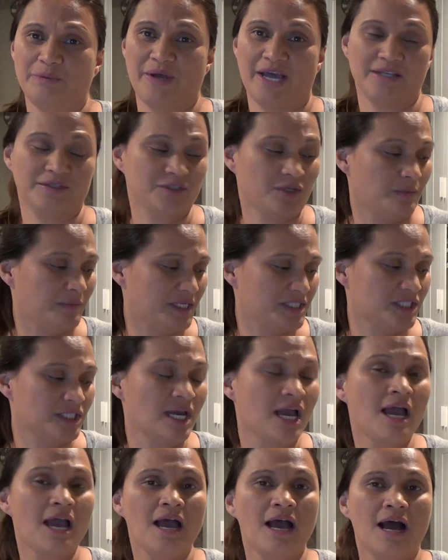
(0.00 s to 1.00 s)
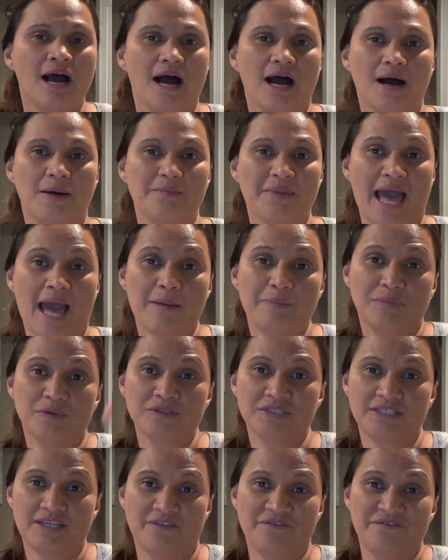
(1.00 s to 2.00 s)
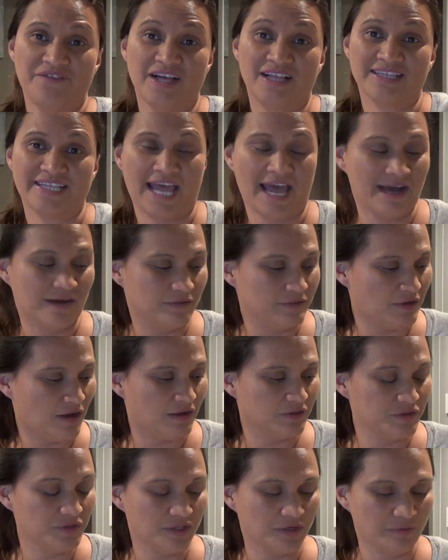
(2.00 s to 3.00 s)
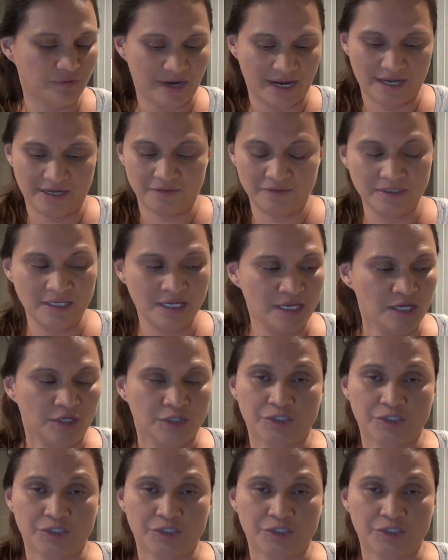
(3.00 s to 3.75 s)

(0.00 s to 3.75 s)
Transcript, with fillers: We had so much apples that fell down onto the ground,